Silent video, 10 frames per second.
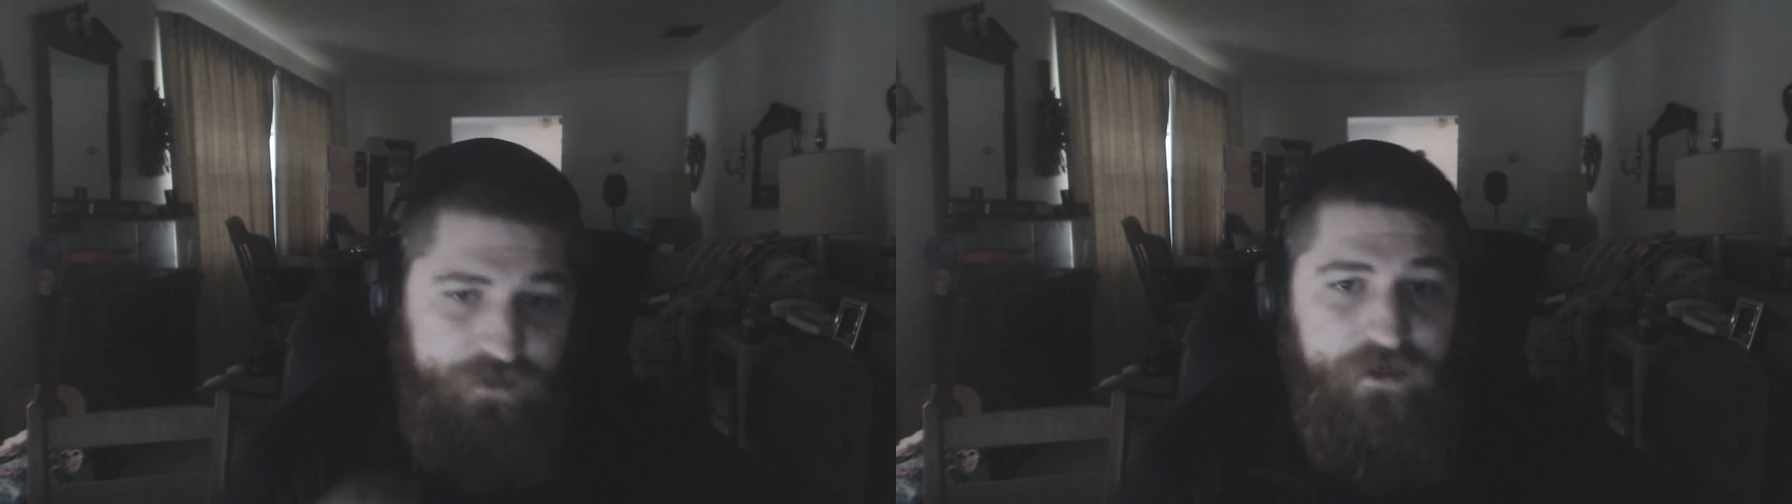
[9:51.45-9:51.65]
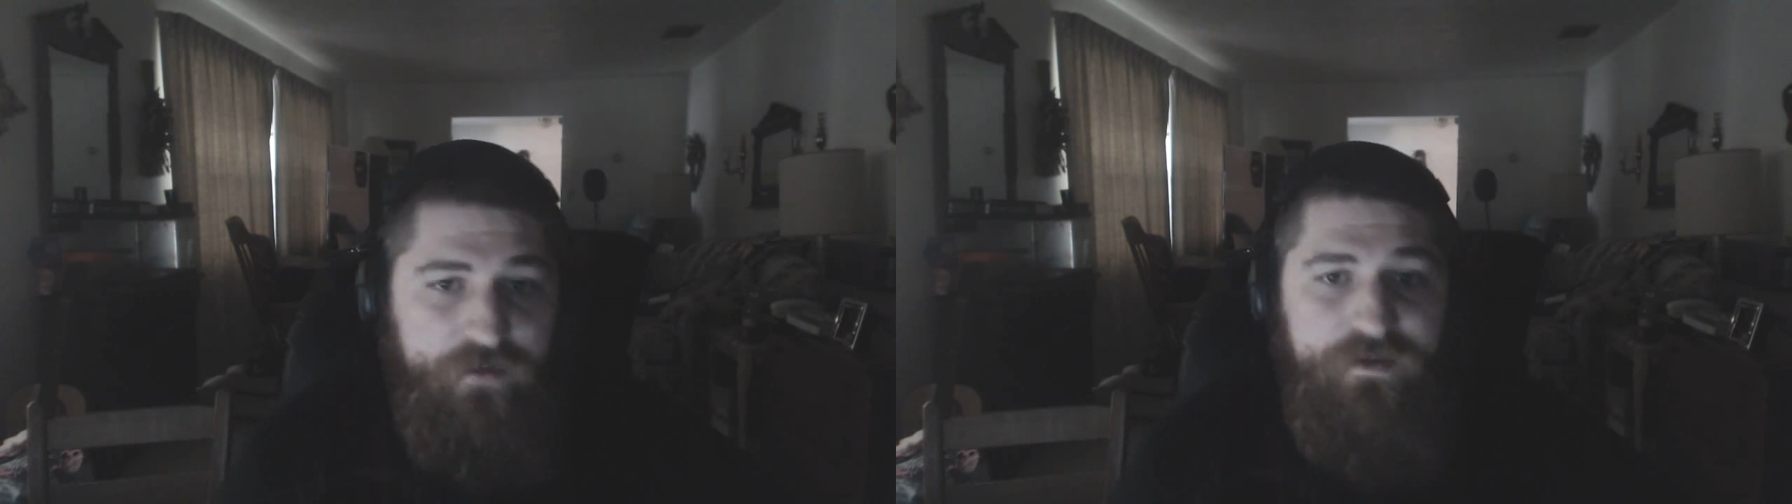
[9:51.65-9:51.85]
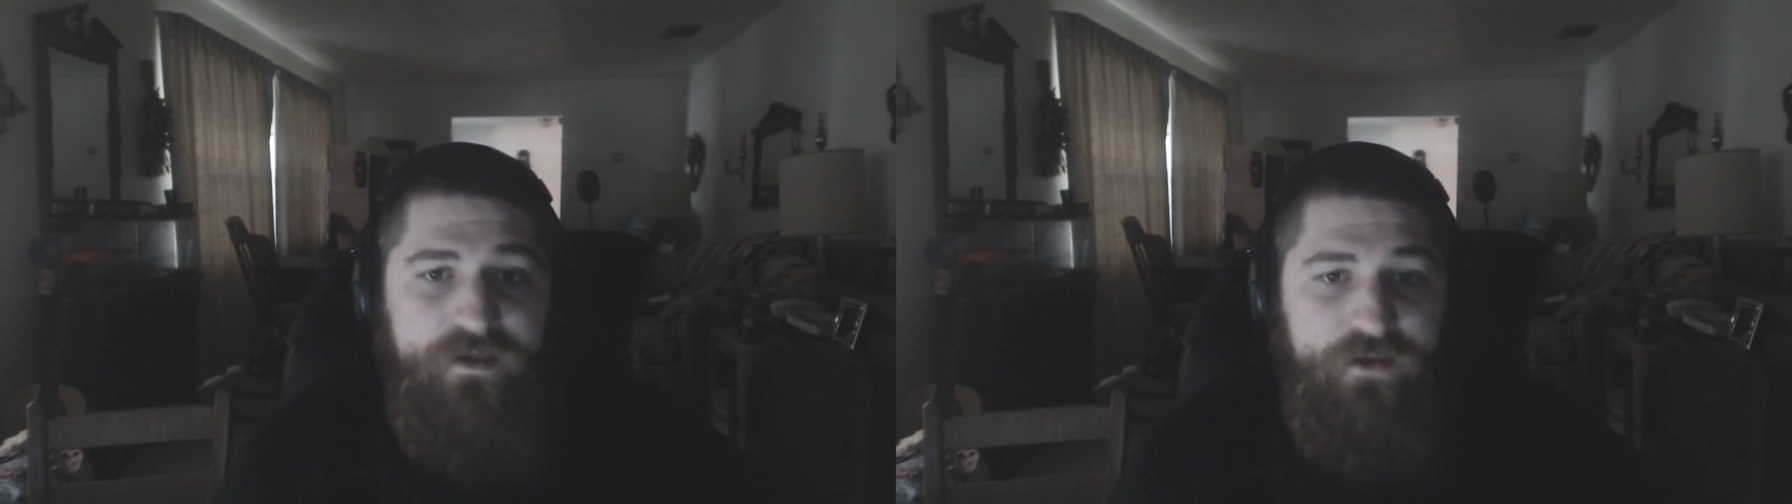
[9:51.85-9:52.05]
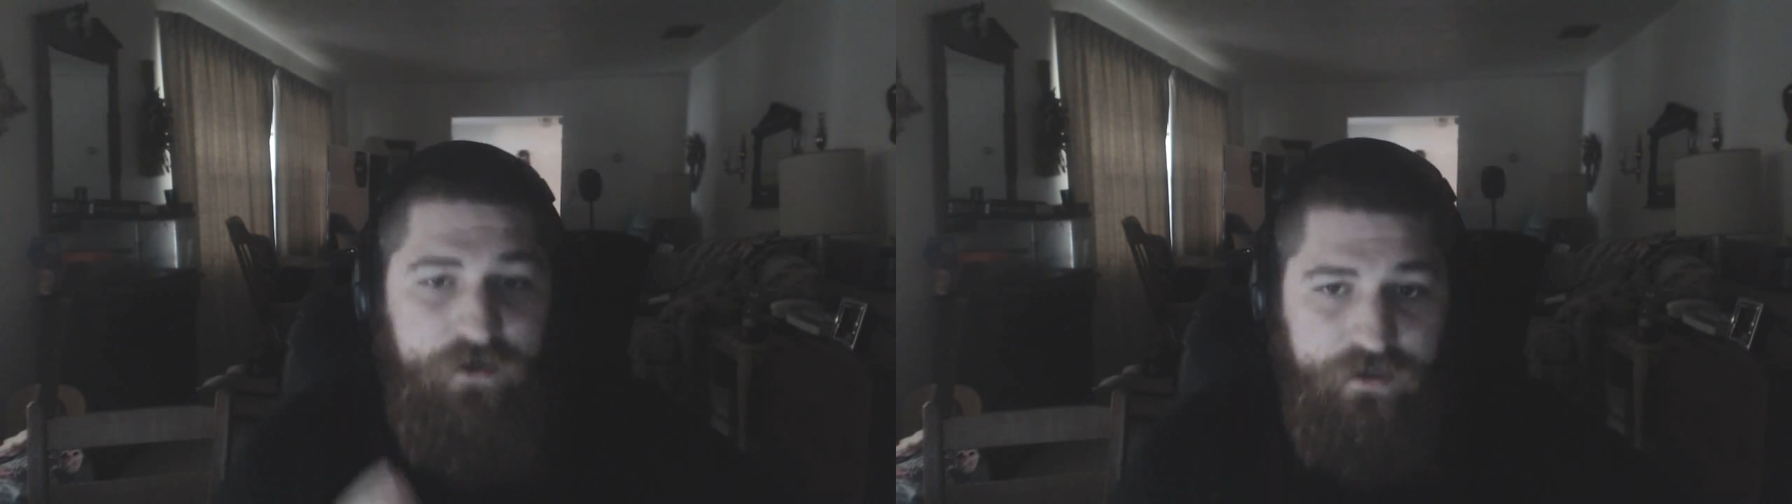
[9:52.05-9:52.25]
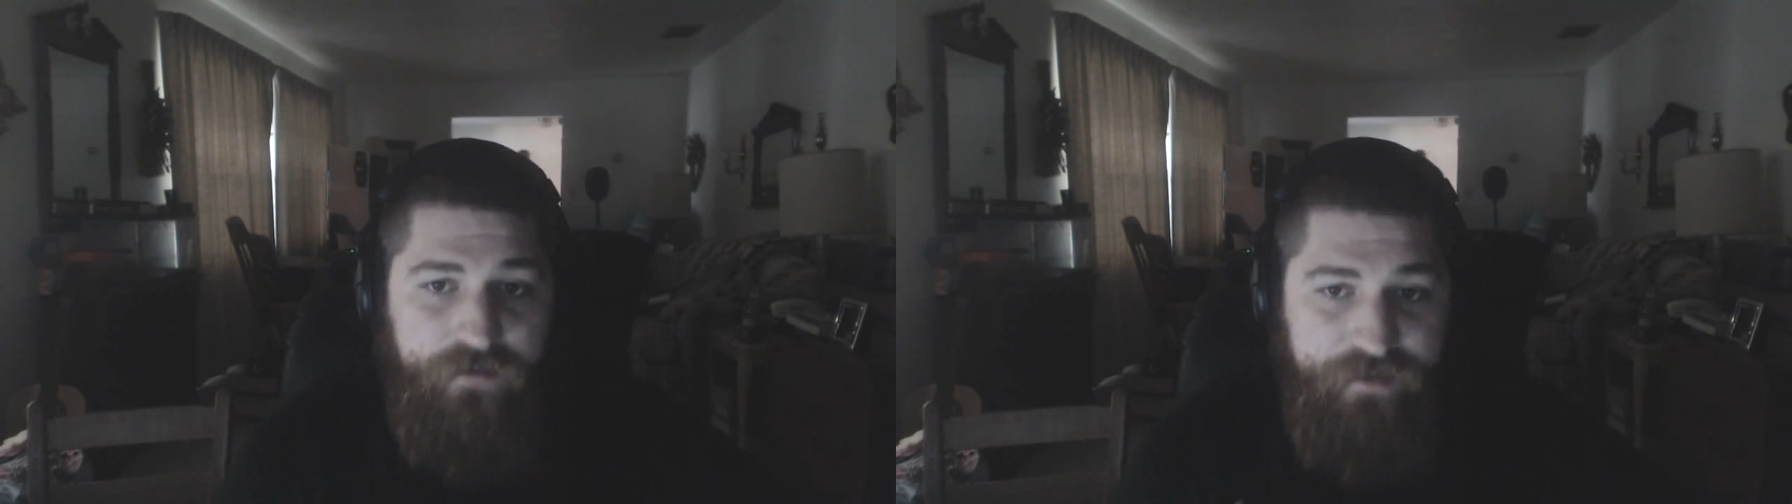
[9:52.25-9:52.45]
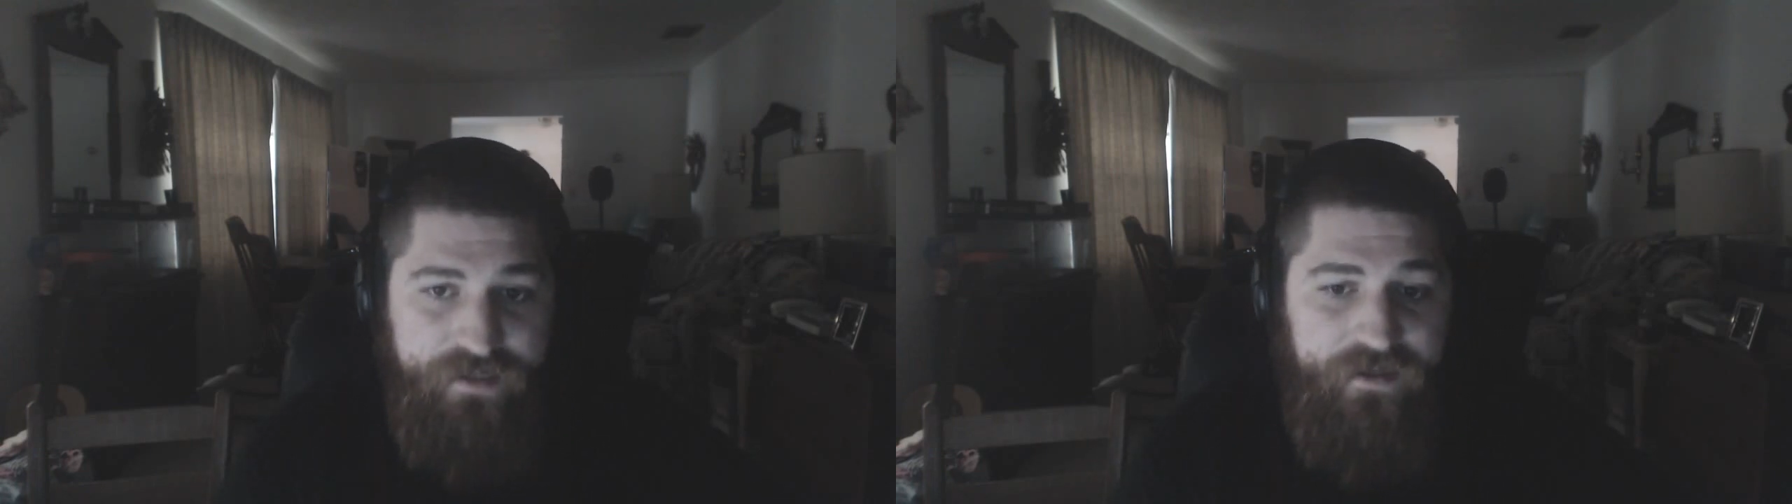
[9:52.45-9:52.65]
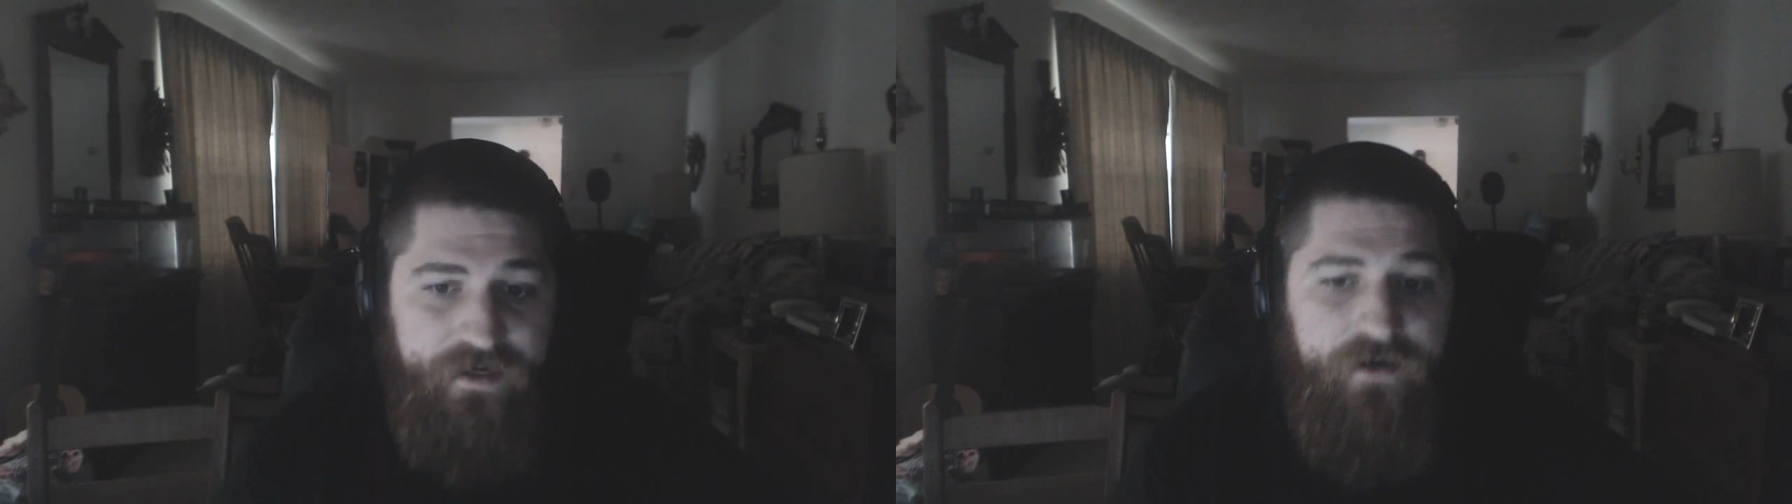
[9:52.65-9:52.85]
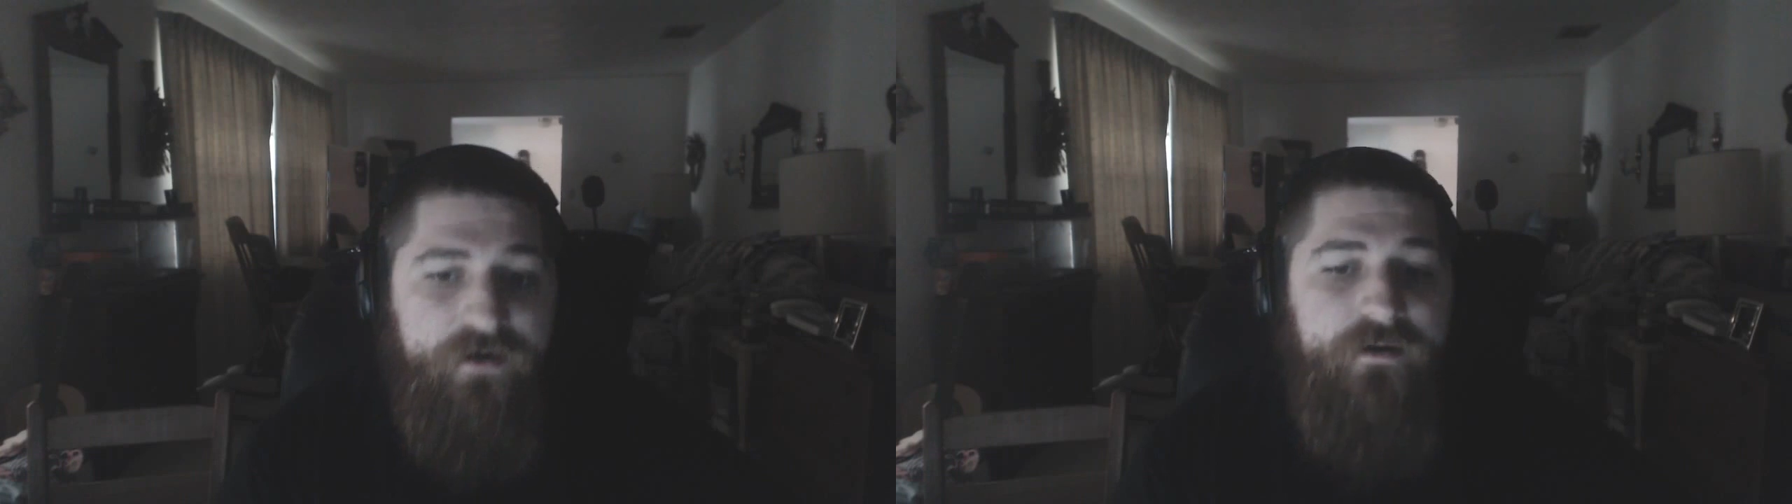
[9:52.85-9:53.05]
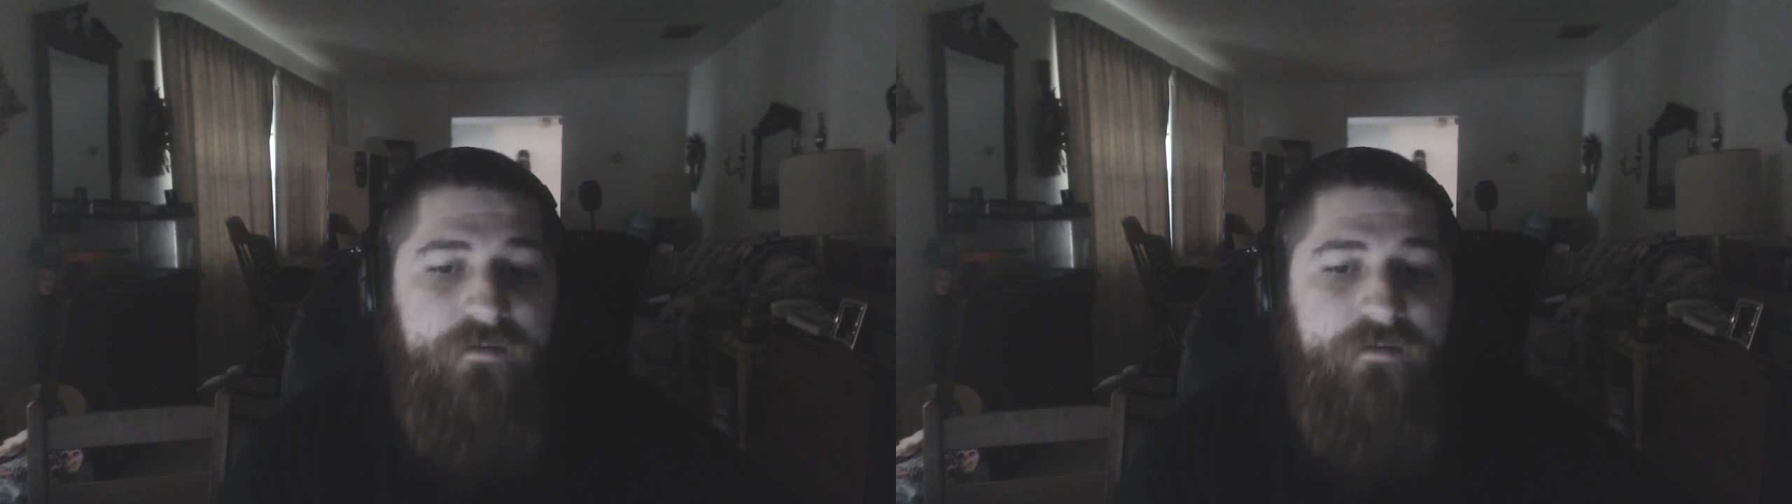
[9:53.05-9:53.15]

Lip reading: gonna be there,